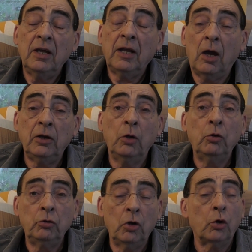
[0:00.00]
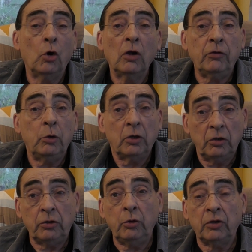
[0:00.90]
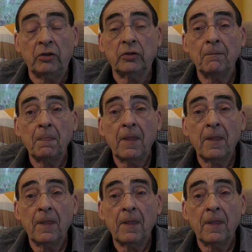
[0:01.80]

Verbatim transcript: Now, I know not all of you can do this.